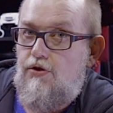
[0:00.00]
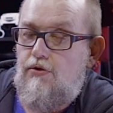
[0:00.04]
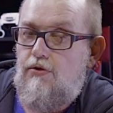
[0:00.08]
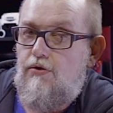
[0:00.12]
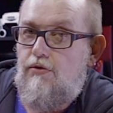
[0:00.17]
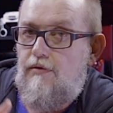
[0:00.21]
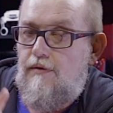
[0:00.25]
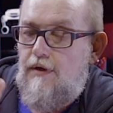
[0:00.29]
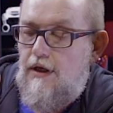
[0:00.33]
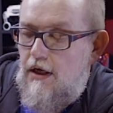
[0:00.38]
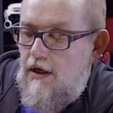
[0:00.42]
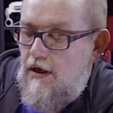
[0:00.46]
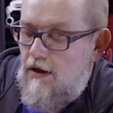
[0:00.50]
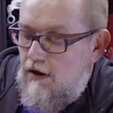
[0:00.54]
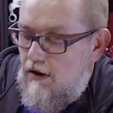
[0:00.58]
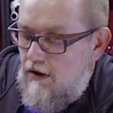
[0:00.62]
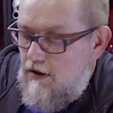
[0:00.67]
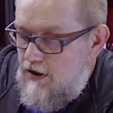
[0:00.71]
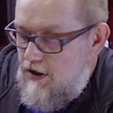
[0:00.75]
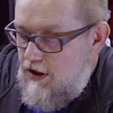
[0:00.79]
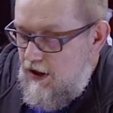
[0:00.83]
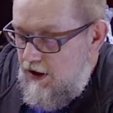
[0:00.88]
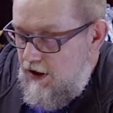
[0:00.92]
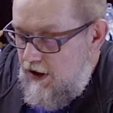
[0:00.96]
to
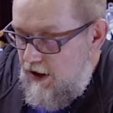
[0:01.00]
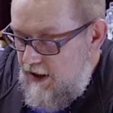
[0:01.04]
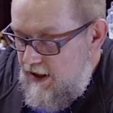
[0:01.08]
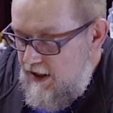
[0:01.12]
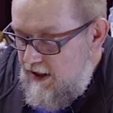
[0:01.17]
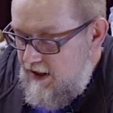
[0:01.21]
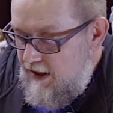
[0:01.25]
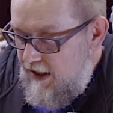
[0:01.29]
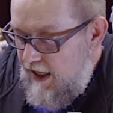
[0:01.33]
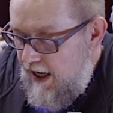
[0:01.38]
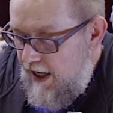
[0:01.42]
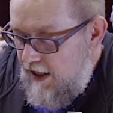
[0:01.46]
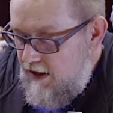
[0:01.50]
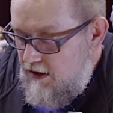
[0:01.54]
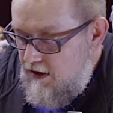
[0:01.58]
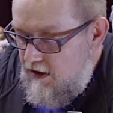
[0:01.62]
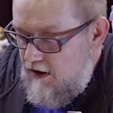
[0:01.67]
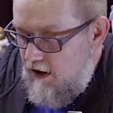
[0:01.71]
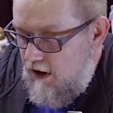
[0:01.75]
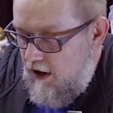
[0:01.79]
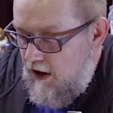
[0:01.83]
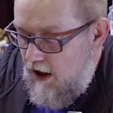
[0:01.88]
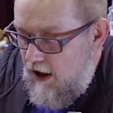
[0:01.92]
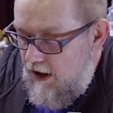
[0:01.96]
consider this
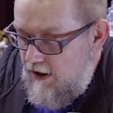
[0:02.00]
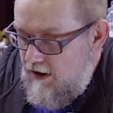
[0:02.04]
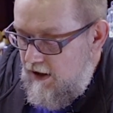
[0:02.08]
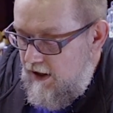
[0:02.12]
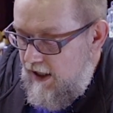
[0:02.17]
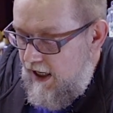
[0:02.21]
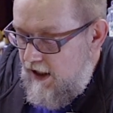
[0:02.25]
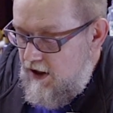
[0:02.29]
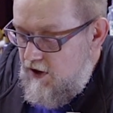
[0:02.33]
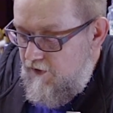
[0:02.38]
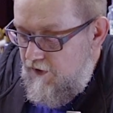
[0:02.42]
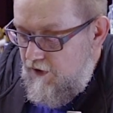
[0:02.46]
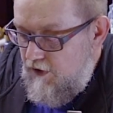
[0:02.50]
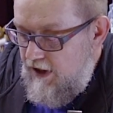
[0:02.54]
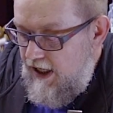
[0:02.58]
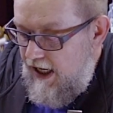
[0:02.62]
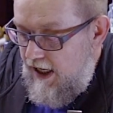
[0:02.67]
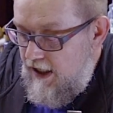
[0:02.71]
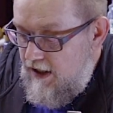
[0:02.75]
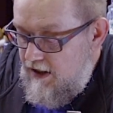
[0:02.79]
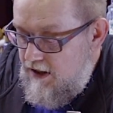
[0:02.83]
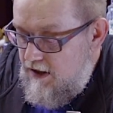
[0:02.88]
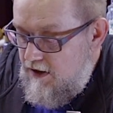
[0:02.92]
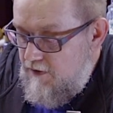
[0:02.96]
test on the next few
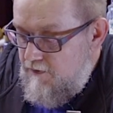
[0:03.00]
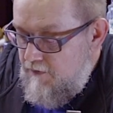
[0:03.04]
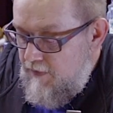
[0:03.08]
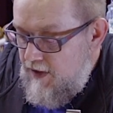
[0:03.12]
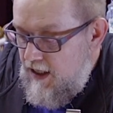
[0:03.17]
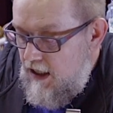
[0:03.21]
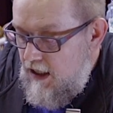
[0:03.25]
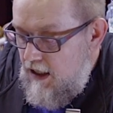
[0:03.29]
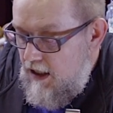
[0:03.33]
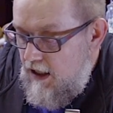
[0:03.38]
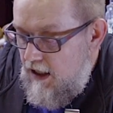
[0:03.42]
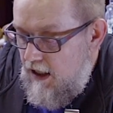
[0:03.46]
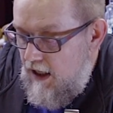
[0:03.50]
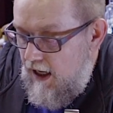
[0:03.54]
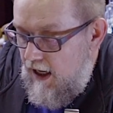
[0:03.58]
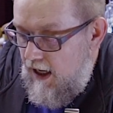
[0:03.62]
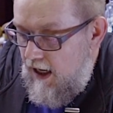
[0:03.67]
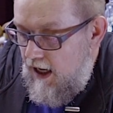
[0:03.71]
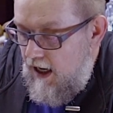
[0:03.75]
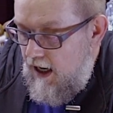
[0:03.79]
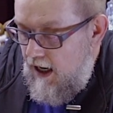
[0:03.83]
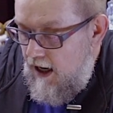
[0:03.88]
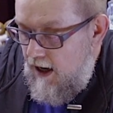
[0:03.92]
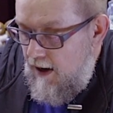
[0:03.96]
days.
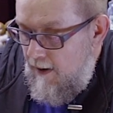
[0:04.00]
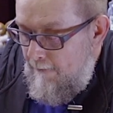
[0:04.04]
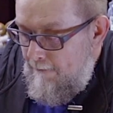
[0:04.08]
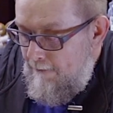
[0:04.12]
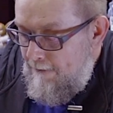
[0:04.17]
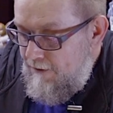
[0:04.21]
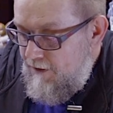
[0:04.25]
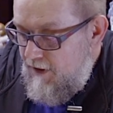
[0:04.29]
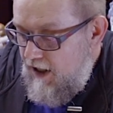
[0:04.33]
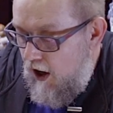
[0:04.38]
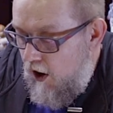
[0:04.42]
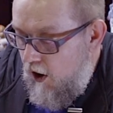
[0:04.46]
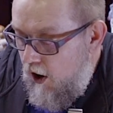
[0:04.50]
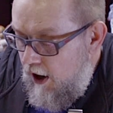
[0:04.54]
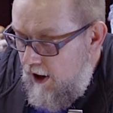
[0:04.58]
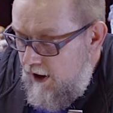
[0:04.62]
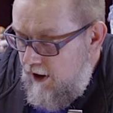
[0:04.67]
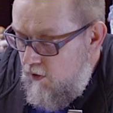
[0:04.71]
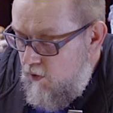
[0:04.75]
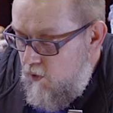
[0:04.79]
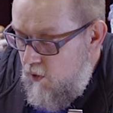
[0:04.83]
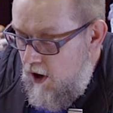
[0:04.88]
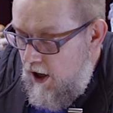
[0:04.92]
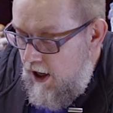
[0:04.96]
The
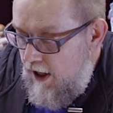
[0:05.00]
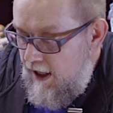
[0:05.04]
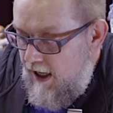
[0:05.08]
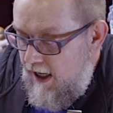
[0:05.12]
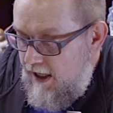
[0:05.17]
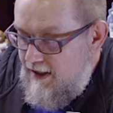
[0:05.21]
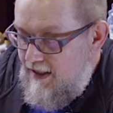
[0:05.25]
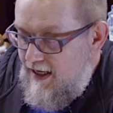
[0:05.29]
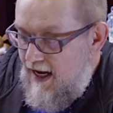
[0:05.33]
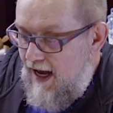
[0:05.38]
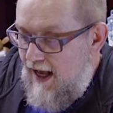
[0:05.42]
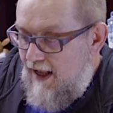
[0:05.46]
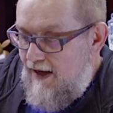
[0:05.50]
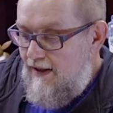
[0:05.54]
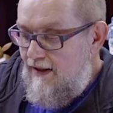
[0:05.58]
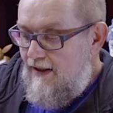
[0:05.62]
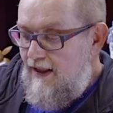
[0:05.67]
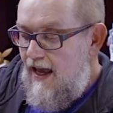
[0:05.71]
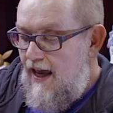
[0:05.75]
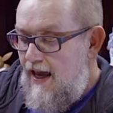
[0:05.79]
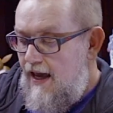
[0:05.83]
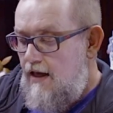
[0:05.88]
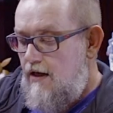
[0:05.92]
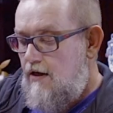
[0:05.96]
other one is that
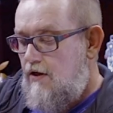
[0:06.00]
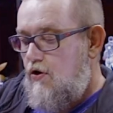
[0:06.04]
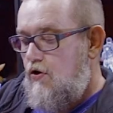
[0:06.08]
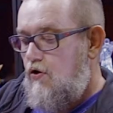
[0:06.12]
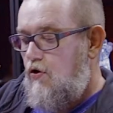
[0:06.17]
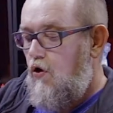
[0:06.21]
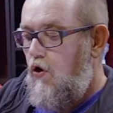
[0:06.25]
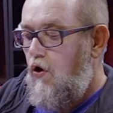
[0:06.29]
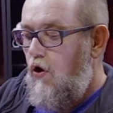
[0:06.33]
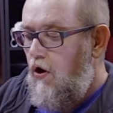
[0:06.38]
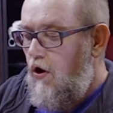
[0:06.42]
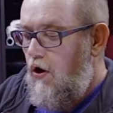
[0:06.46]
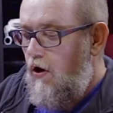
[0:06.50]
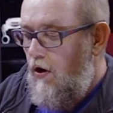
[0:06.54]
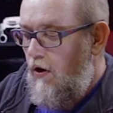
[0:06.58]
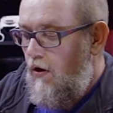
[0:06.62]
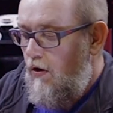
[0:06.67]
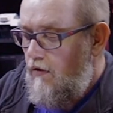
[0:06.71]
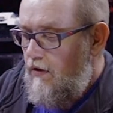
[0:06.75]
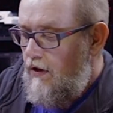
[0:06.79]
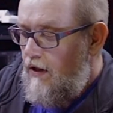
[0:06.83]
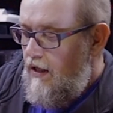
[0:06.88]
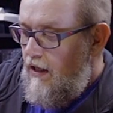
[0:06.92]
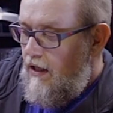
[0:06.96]
they
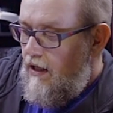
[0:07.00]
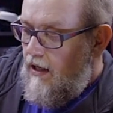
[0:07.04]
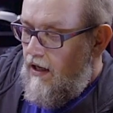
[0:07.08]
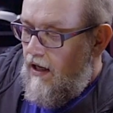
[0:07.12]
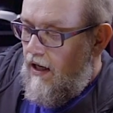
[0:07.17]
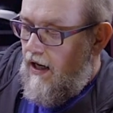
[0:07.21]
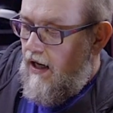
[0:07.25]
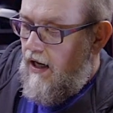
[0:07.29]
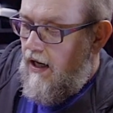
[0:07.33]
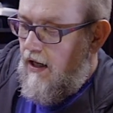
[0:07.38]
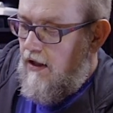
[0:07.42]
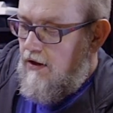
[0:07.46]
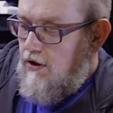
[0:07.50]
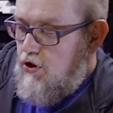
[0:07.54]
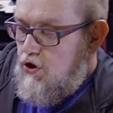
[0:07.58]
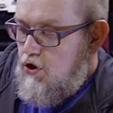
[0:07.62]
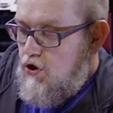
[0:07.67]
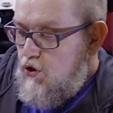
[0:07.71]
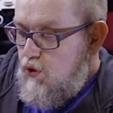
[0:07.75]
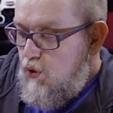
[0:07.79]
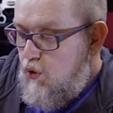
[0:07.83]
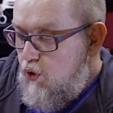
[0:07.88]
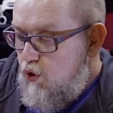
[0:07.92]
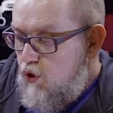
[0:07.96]
call a
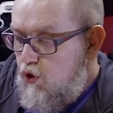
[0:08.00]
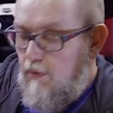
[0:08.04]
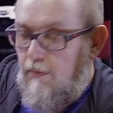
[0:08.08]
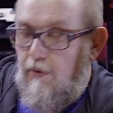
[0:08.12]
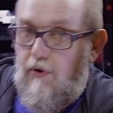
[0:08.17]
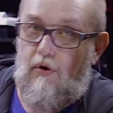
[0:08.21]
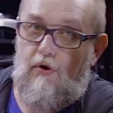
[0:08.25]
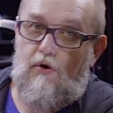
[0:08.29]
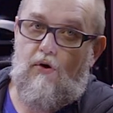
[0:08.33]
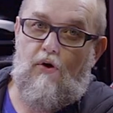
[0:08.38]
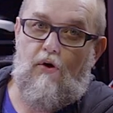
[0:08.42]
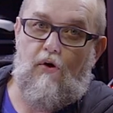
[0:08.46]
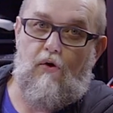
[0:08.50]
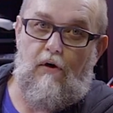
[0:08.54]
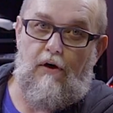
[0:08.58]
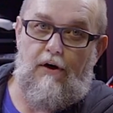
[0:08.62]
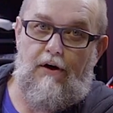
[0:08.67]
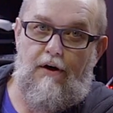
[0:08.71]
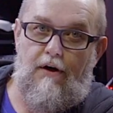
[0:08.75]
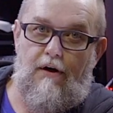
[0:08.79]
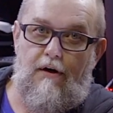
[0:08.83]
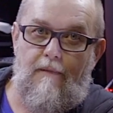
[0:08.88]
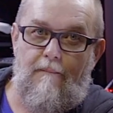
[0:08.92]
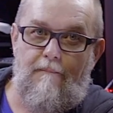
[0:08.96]
turbo
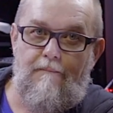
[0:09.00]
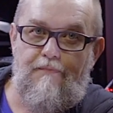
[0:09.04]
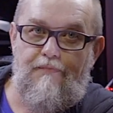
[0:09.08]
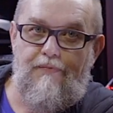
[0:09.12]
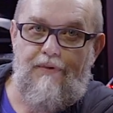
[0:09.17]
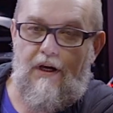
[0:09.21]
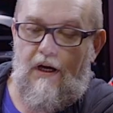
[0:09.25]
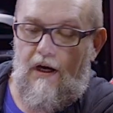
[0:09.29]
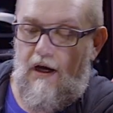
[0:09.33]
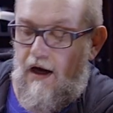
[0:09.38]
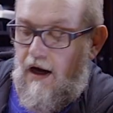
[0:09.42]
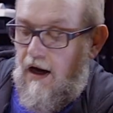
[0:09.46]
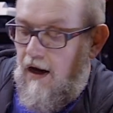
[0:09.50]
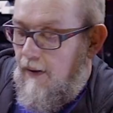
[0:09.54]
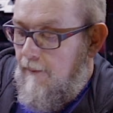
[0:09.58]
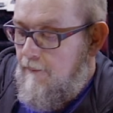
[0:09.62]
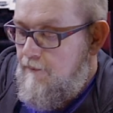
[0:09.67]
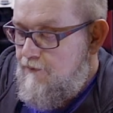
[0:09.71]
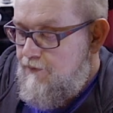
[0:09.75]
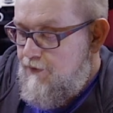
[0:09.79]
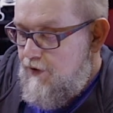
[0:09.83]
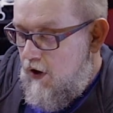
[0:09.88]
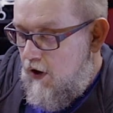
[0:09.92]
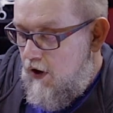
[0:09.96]
cooler
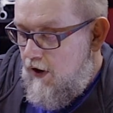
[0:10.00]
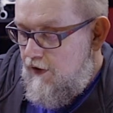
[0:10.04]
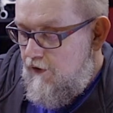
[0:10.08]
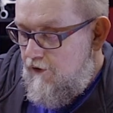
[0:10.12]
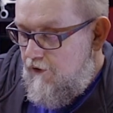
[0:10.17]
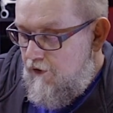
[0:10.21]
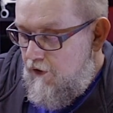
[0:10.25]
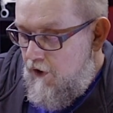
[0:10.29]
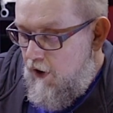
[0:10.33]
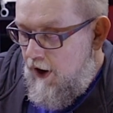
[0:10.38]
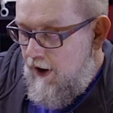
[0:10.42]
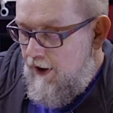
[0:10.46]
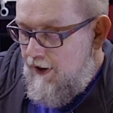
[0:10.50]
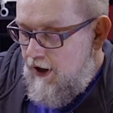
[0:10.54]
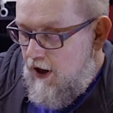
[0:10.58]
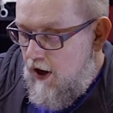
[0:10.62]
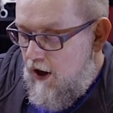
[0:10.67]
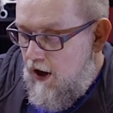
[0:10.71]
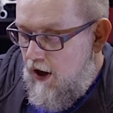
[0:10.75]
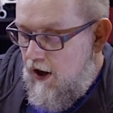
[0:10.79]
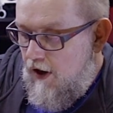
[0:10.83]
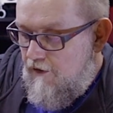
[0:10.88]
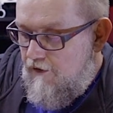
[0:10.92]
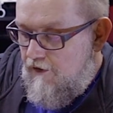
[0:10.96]
on the front
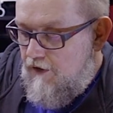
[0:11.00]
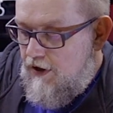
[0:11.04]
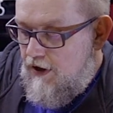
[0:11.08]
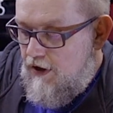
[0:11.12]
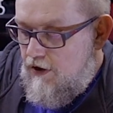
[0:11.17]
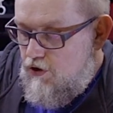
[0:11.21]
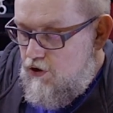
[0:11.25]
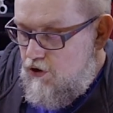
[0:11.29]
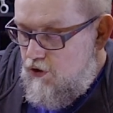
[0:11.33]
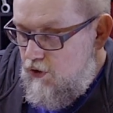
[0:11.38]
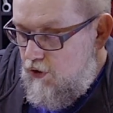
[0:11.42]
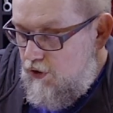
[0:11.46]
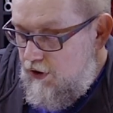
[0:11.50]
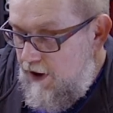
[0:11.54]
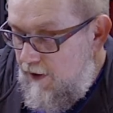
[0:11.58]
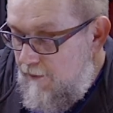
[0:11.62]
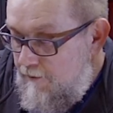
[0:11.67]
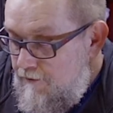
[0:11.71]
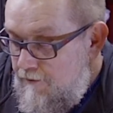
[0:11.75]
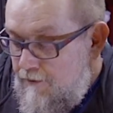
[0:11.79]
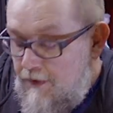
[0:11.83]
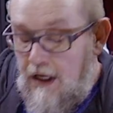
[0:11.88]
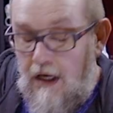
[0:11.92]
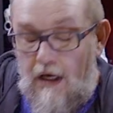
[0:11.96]
of the
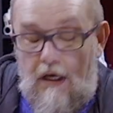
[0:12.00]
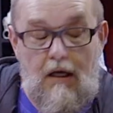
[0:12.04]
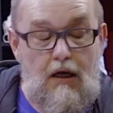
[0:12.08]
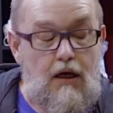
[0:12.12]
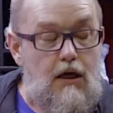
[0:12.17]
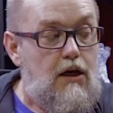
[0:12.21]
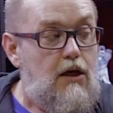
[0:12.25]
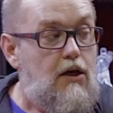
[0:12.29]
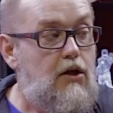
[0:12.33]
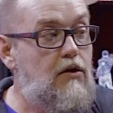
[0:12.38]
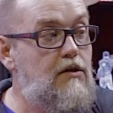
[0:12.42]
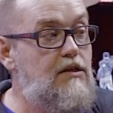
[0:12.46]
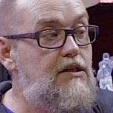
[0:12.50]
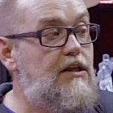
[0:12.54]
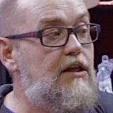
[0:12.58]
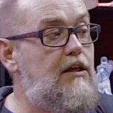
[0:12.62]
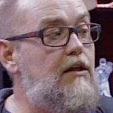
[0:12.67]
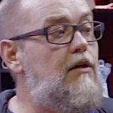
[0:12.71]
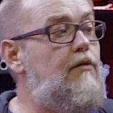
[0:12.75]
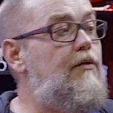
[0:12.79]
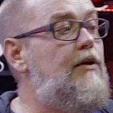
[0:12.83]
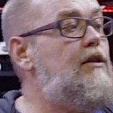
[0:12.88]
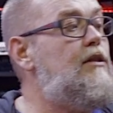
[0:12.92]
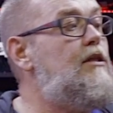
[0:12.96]
extruder.
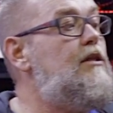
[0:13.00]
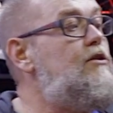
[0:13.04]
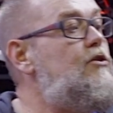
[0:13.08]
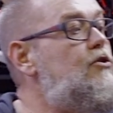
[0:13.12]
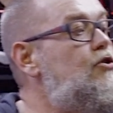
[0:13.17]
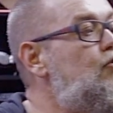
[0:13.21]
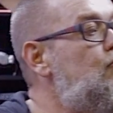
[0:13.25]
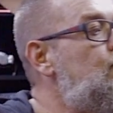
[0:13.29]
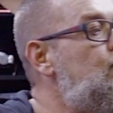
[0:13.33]
Considering this